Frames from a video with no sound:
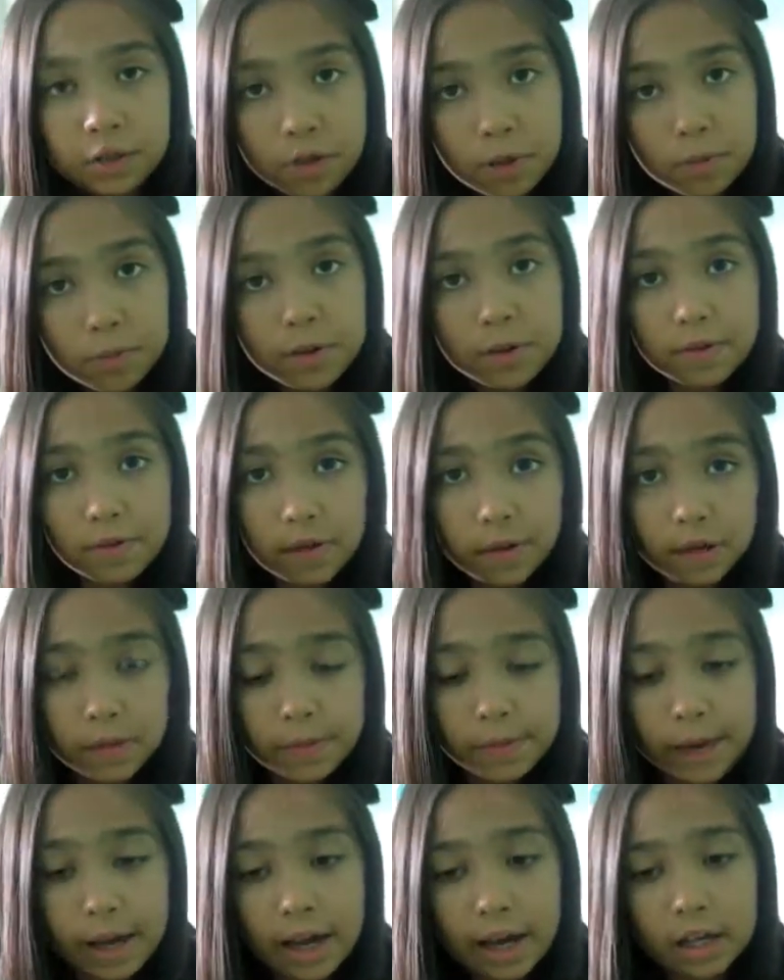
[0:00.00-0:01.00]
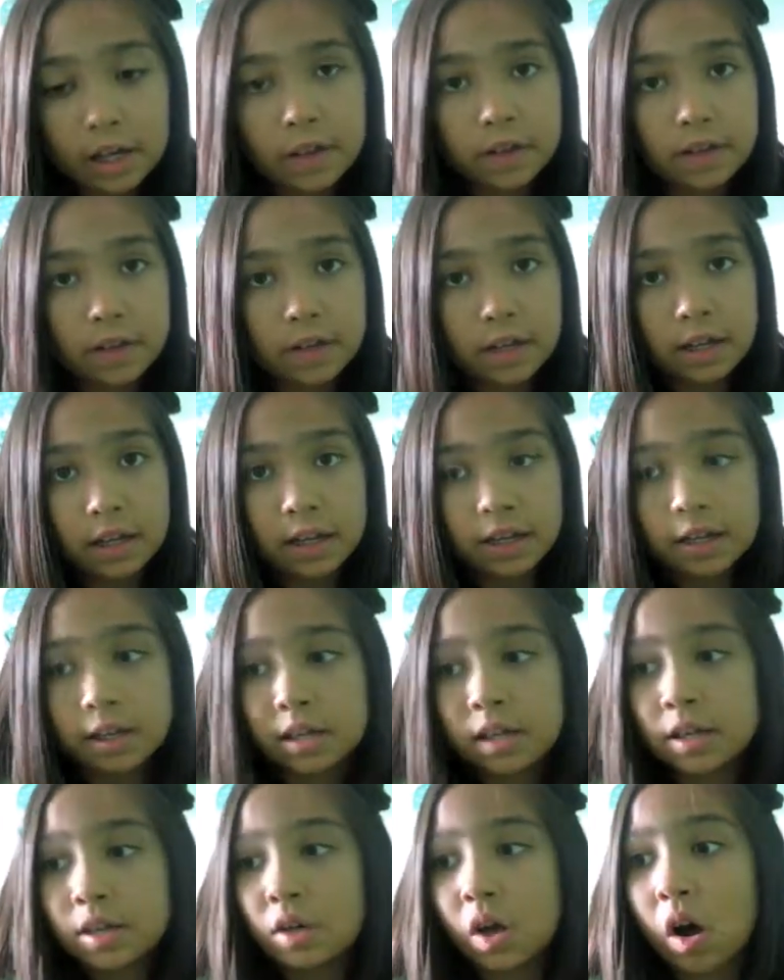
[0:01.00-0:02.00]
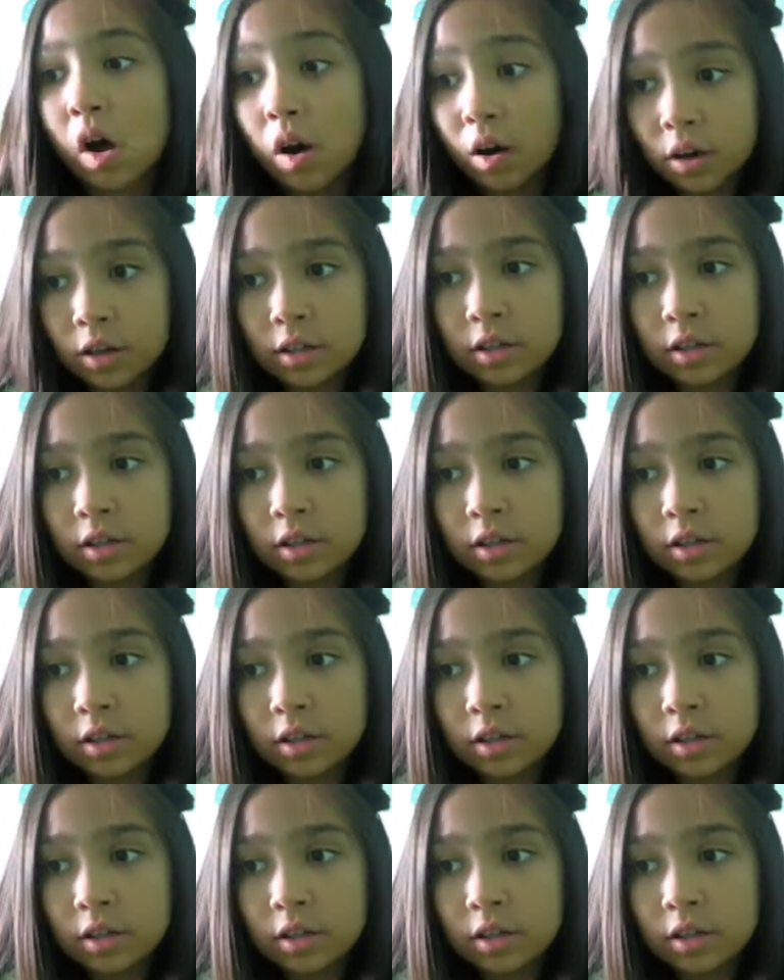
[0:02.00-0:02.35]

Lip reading: don't be offended by any of these. These are